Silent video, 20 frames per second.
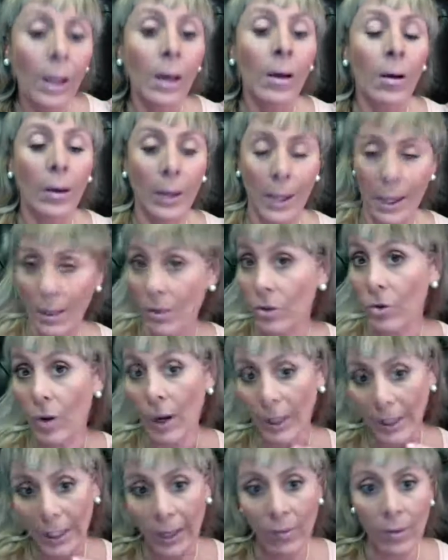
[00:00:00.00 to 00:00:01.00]
Okay, you
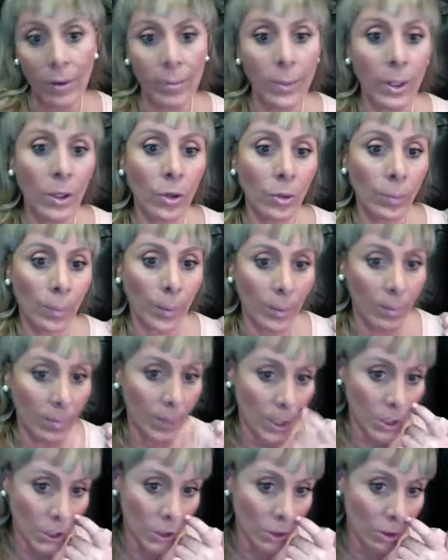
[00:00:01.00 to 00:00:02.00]
are giving me your
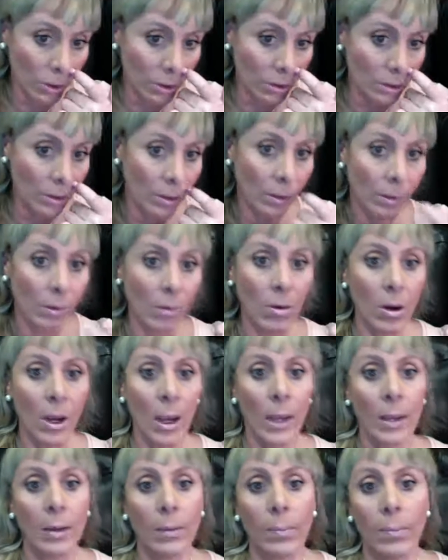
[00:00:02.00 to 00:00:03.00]
permission.
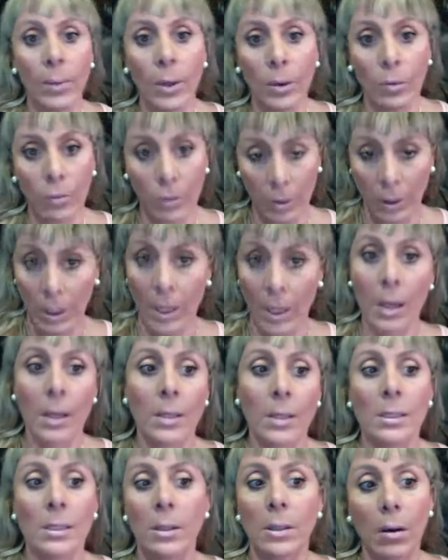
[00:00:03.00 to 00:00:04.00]
Okay, beautiful.
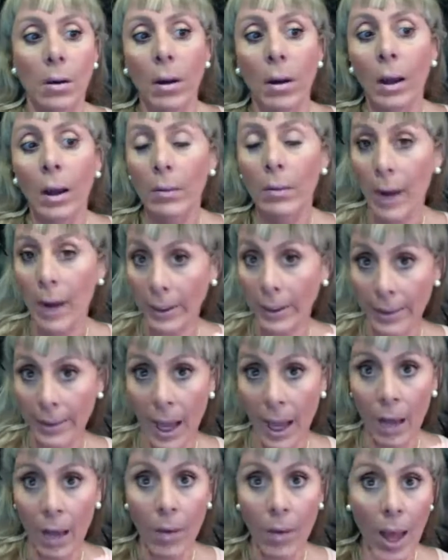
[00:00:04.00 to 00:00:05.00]
So right
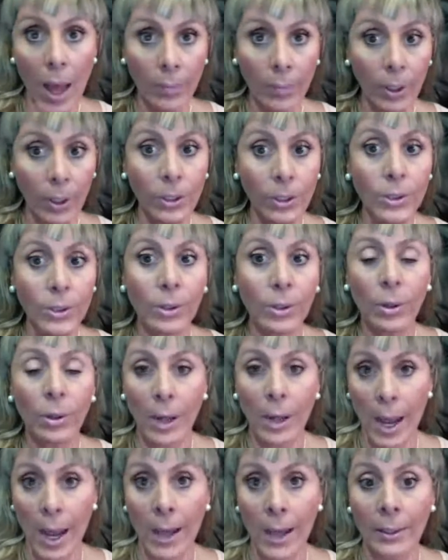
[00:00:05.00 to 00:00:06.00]
now, I'm going to
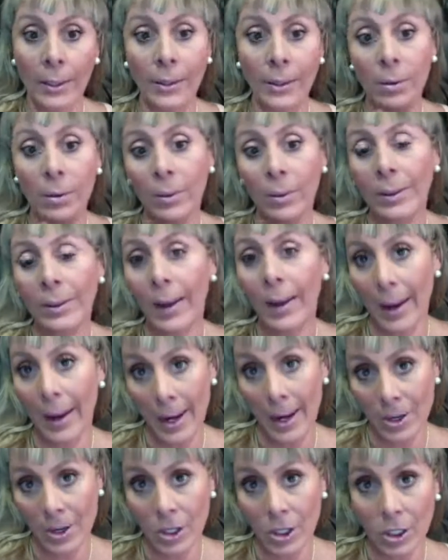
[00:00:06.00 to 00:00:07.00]
connect with the
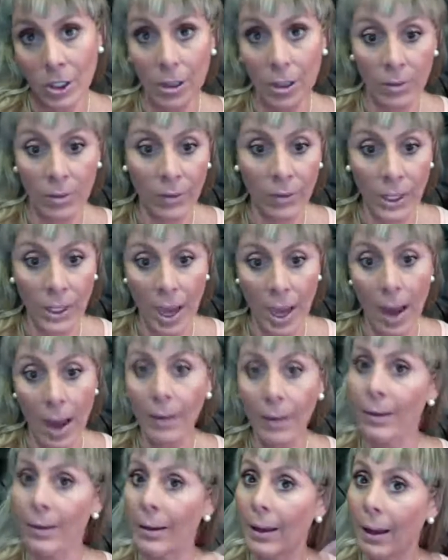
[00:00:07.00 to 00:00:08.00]
energy of
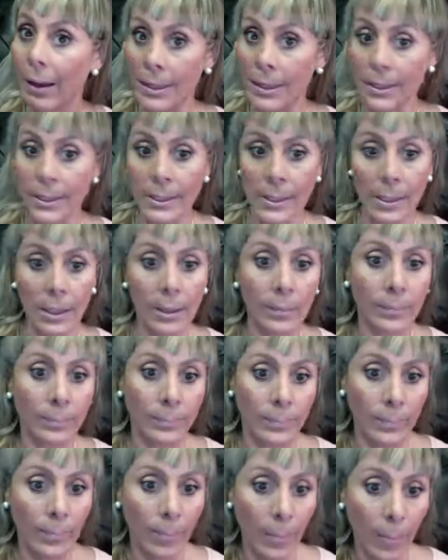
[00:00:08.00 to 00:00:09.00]
Diane, and let's see.
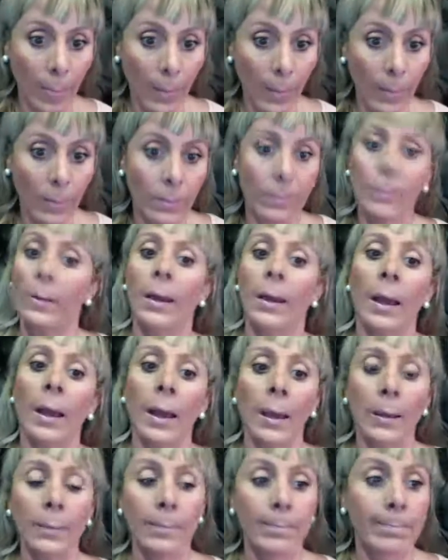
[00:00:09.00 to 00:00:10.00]

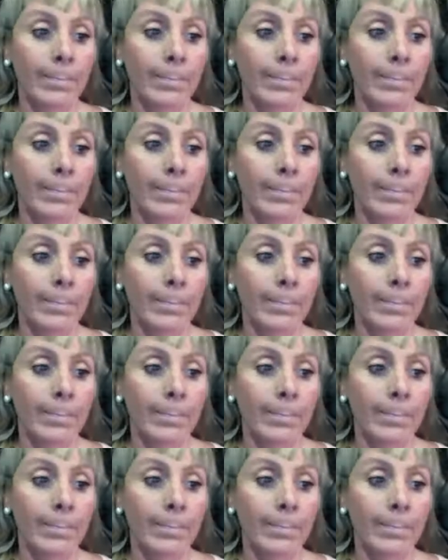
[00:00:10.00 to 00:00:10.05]
Okay,